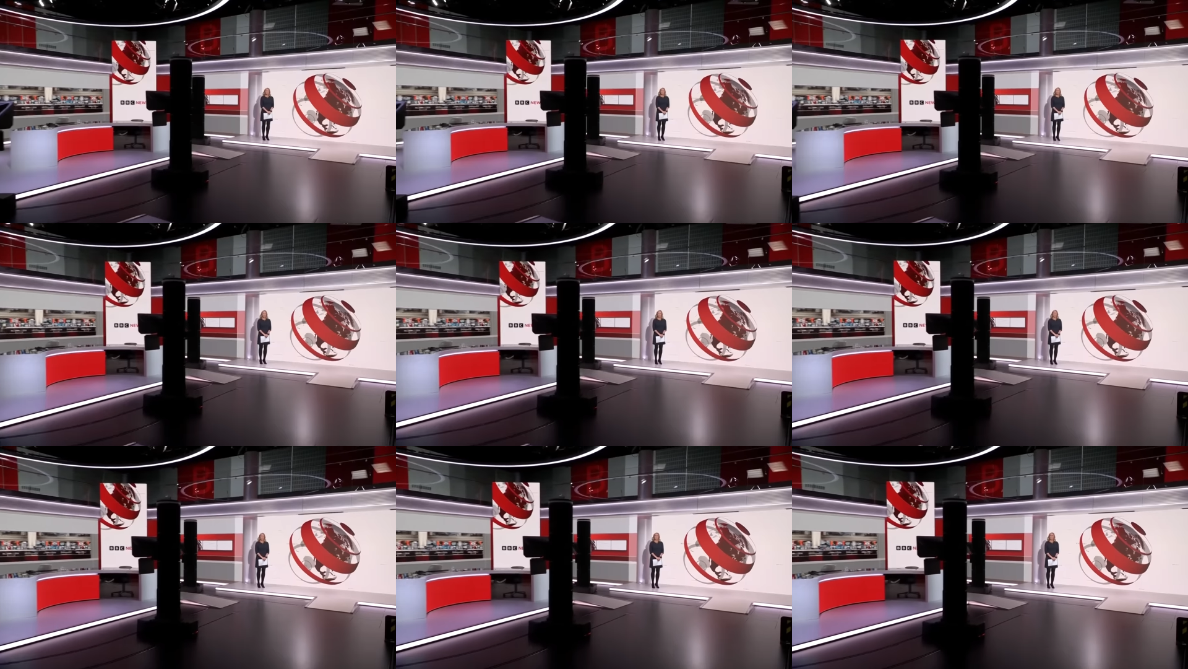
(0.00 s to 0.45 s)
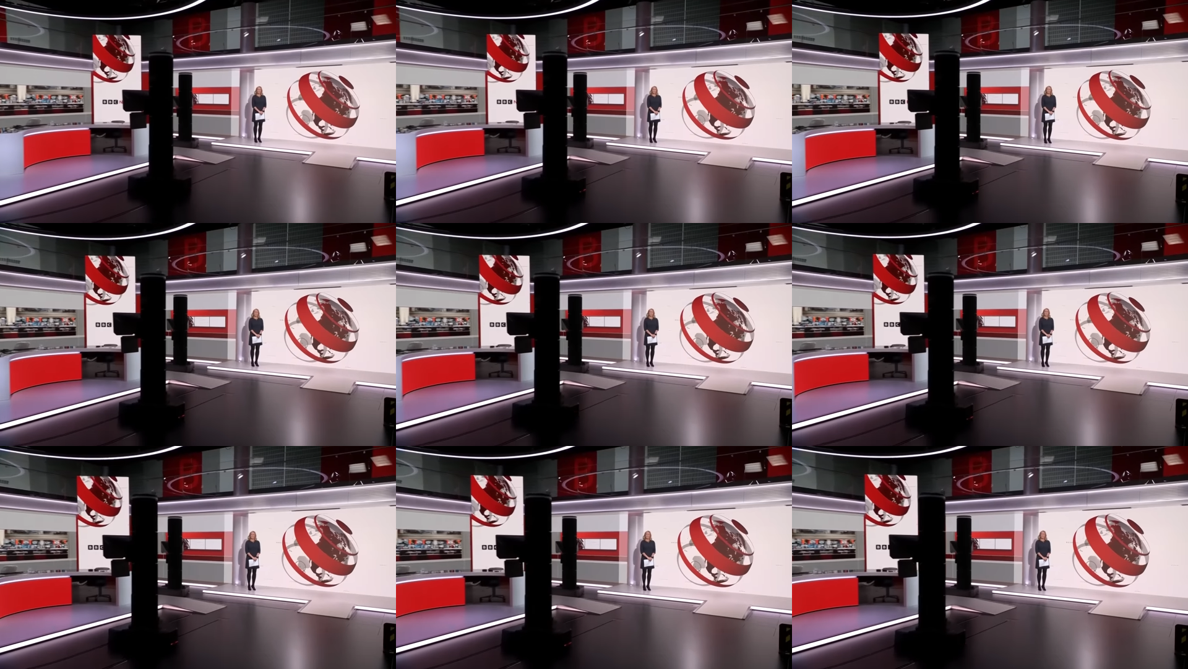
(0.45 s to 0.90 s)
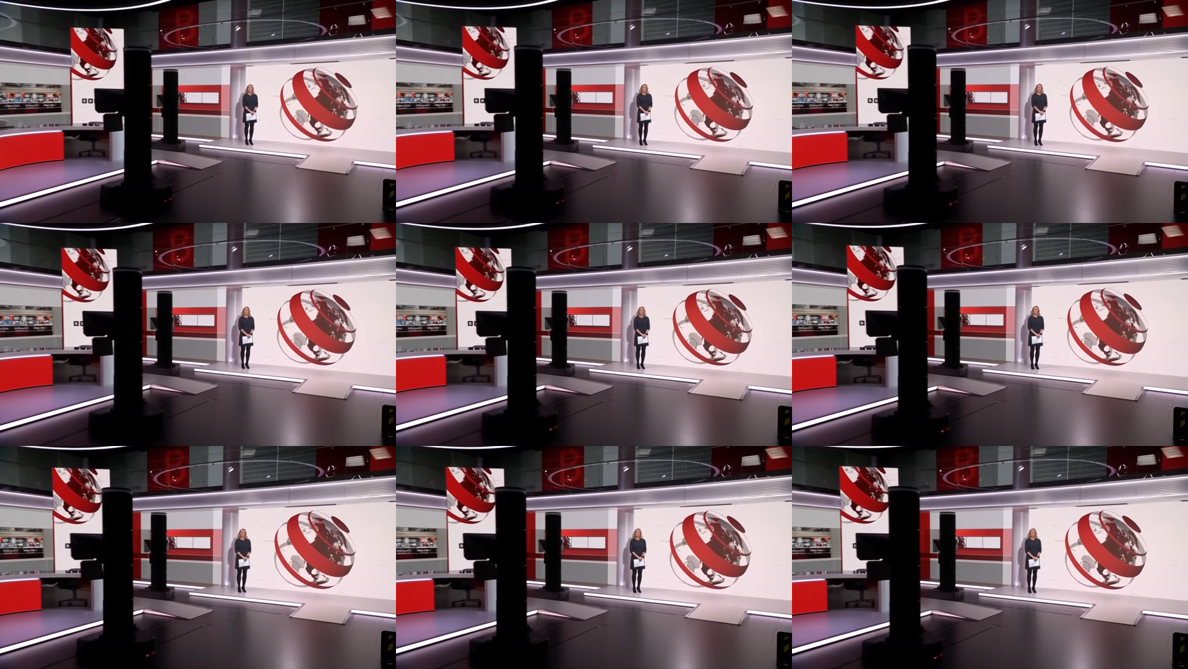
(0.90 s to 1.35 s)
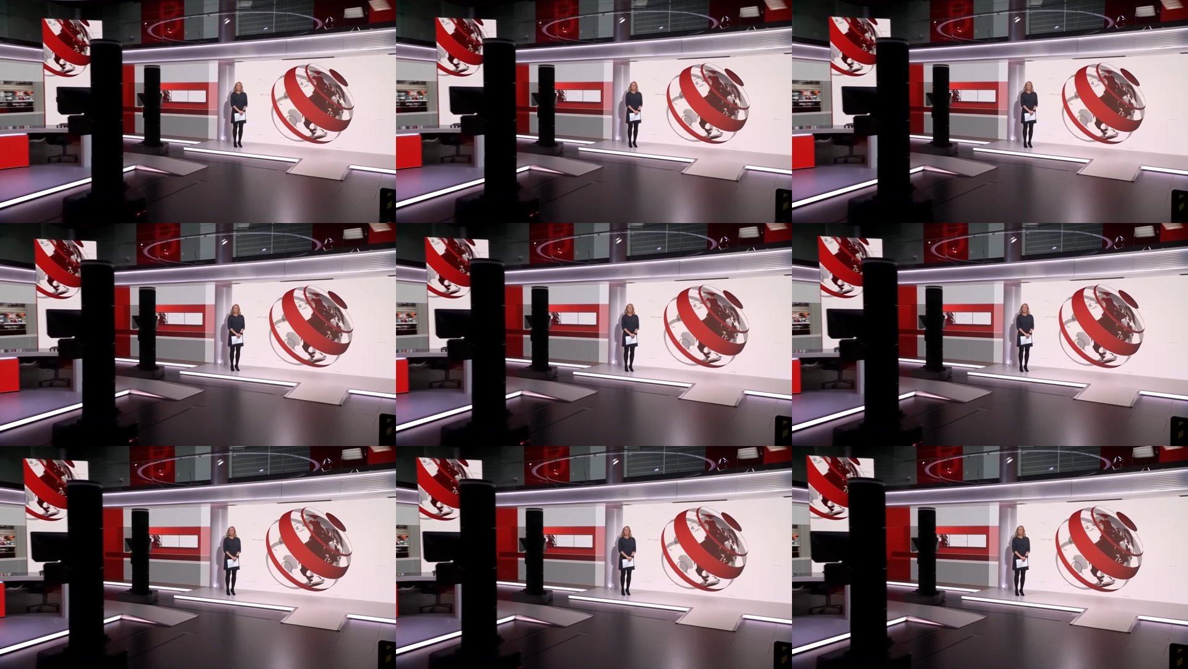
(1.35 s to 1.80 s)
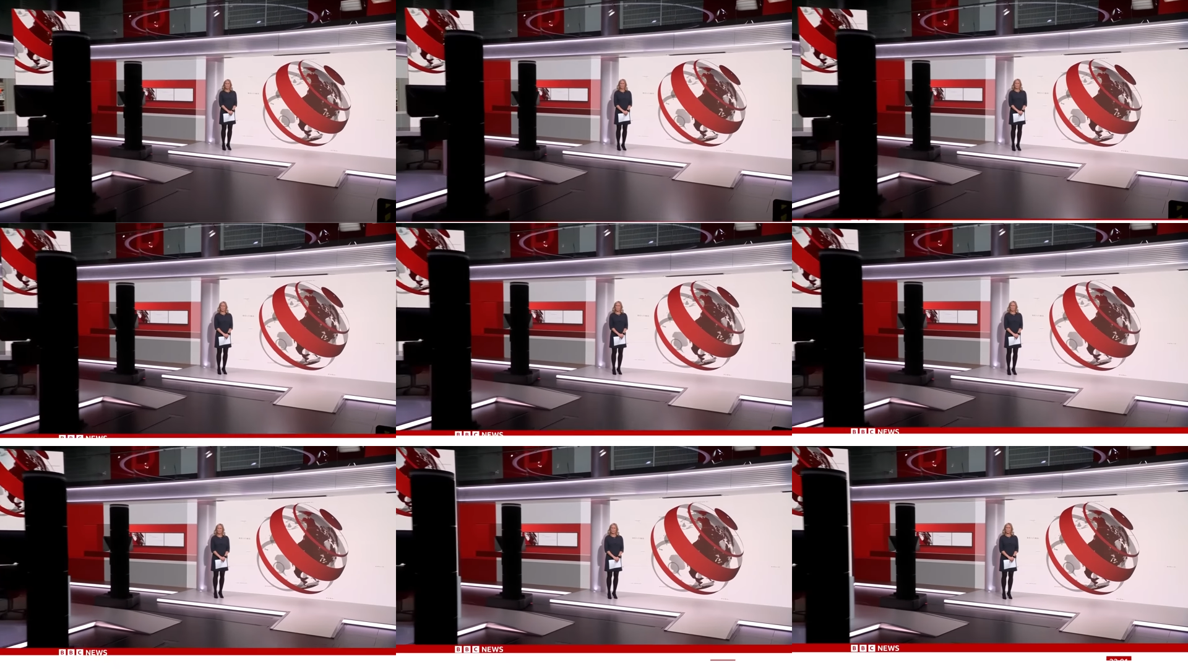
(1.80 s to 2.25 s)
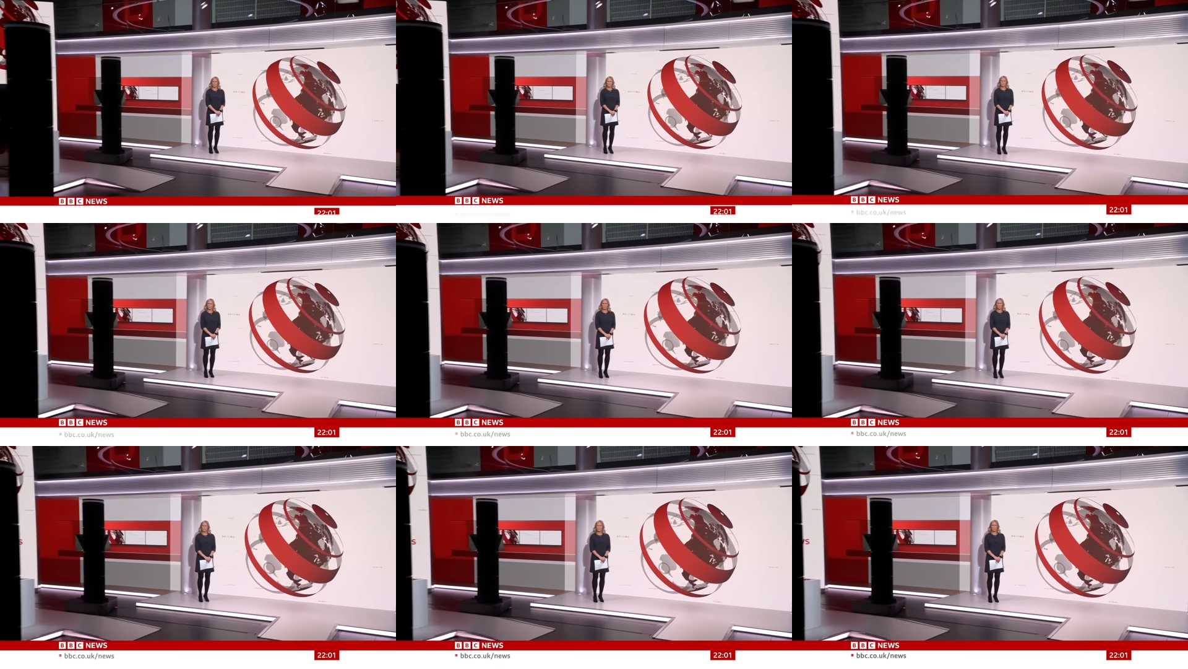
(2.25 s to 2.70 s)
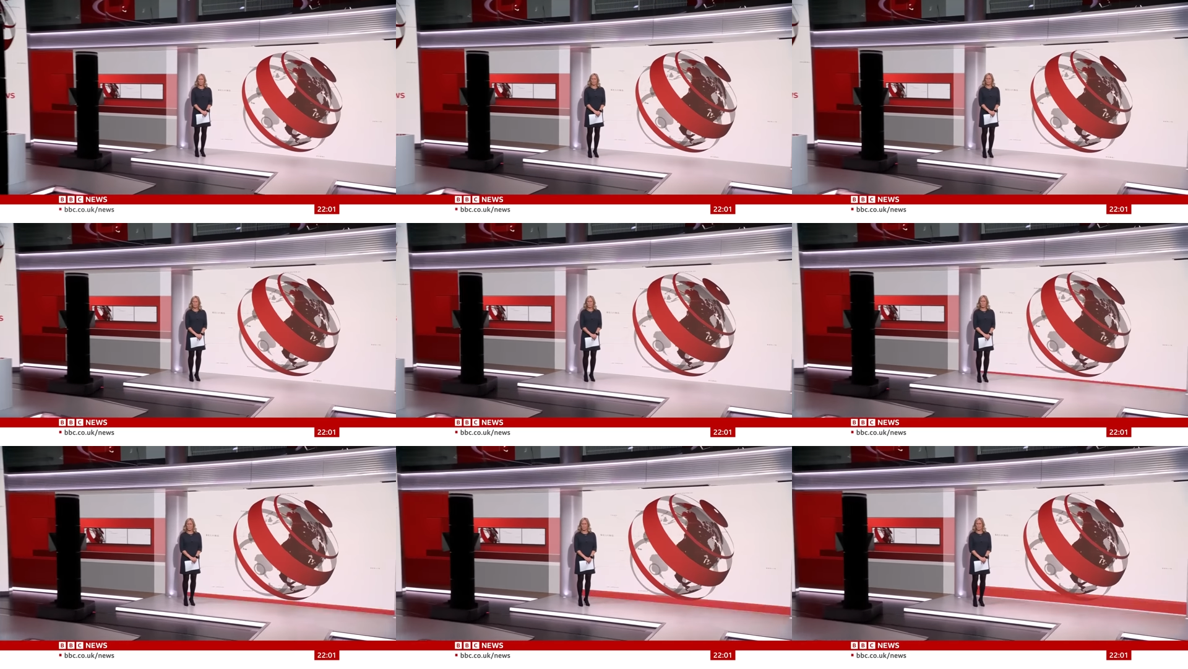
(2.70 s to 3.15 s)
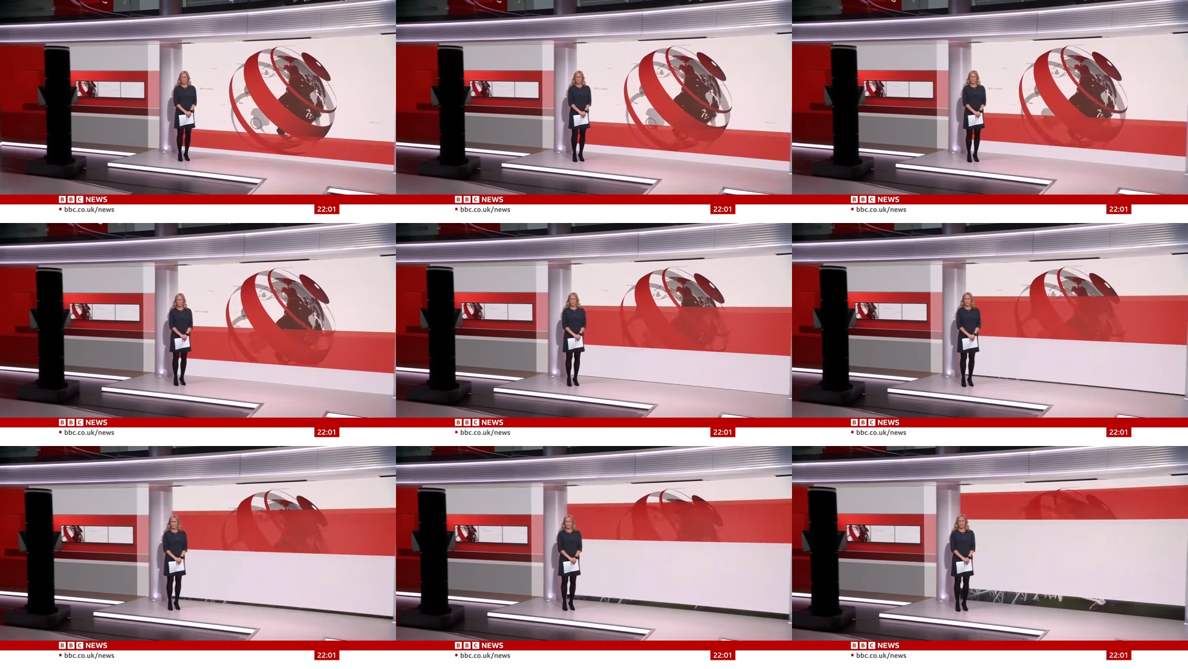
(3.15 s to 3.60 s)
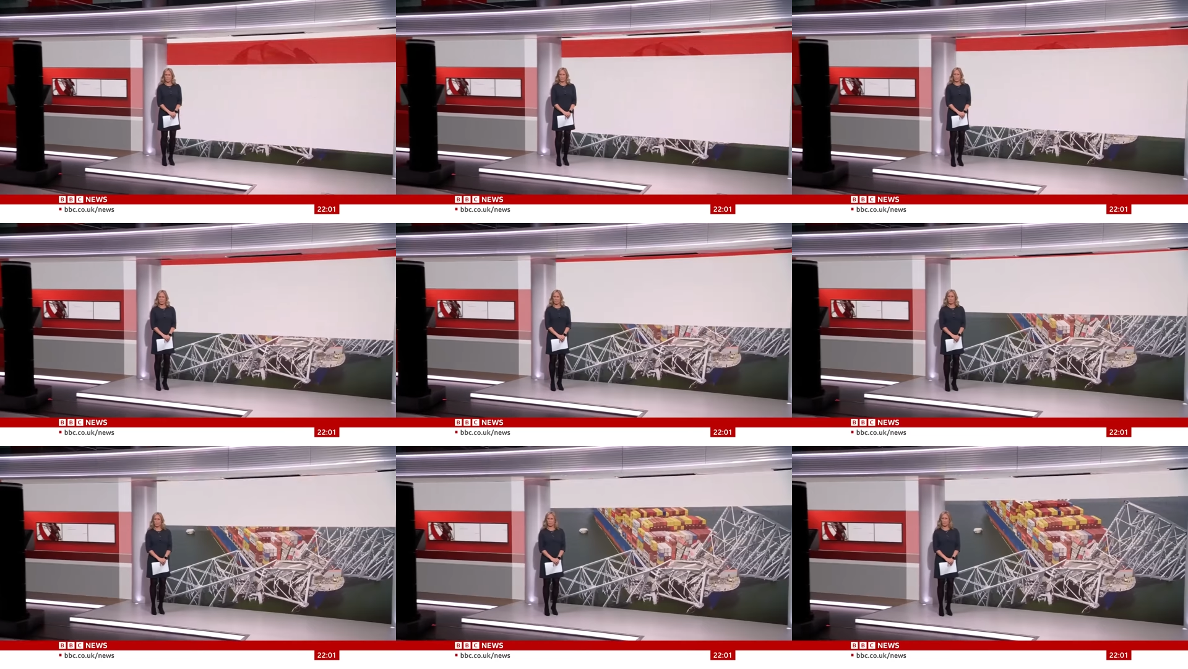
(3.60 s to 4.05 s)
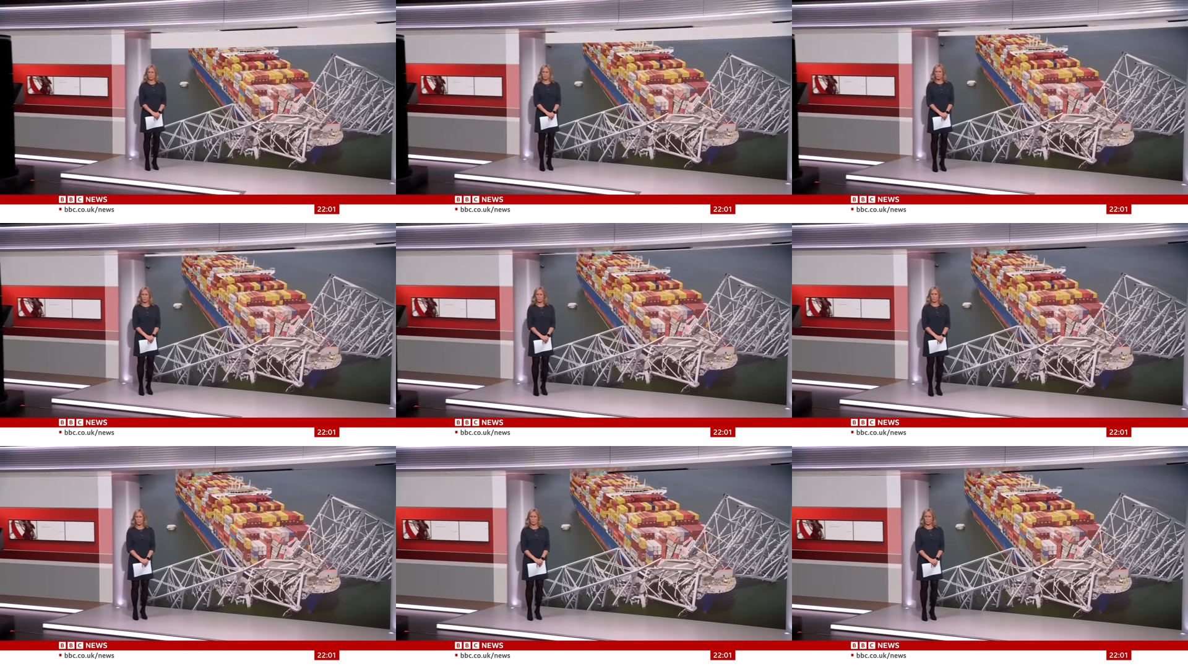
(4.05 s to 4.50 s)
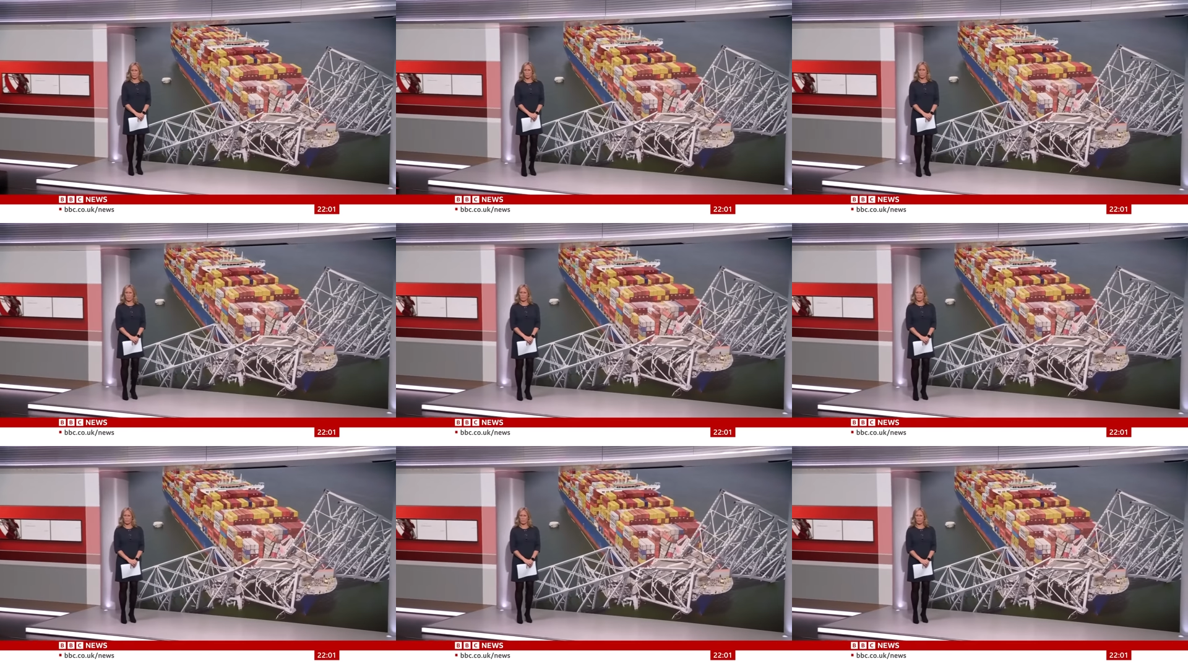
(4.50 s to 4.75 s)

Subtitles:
(no speaker visible)